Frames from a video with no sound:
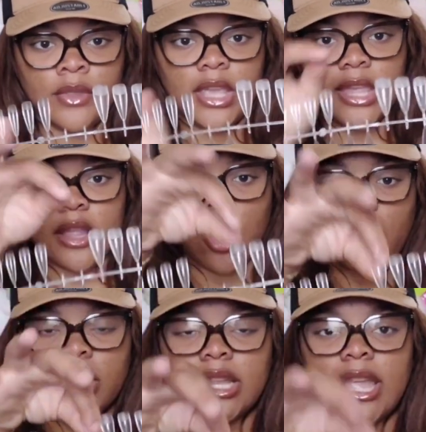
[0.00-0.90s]
is
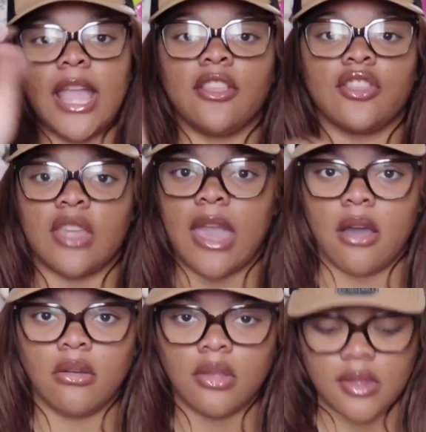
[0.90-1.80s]
already etched
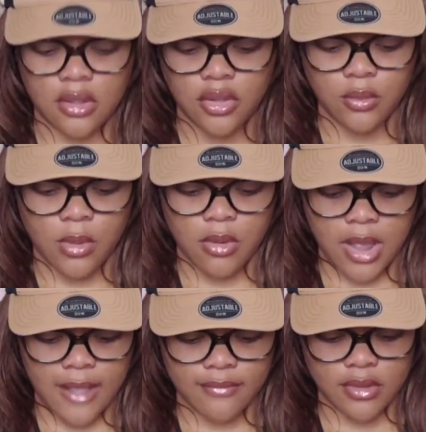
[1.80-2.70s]
out, so you won't
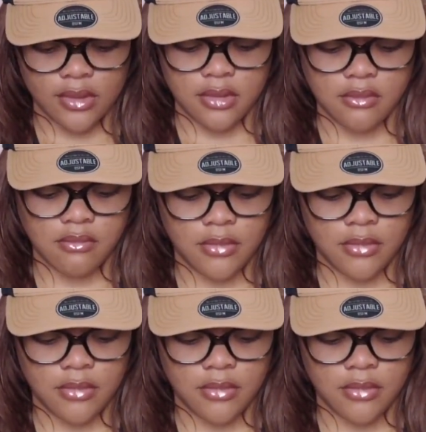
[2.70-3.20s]
have to,